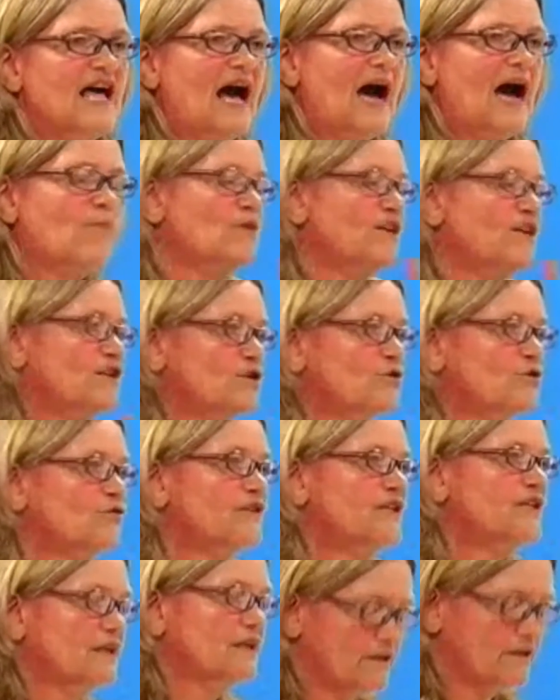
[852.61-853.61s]
and we don't
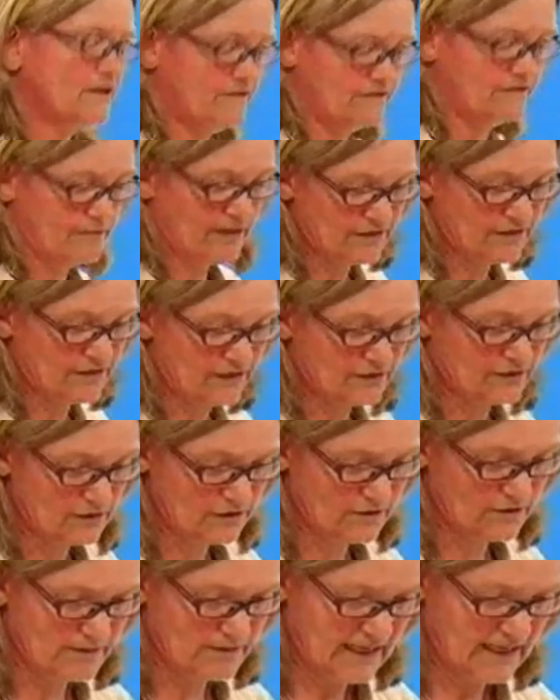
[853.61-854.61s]
think enough about
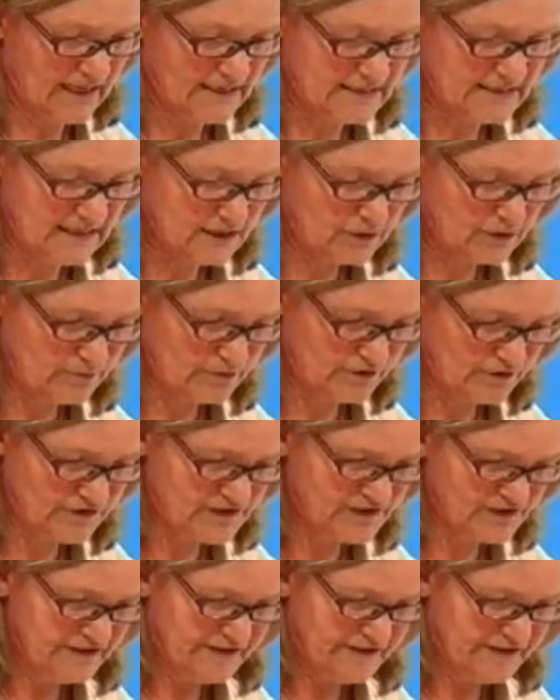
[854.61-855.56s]
outcome and outputs.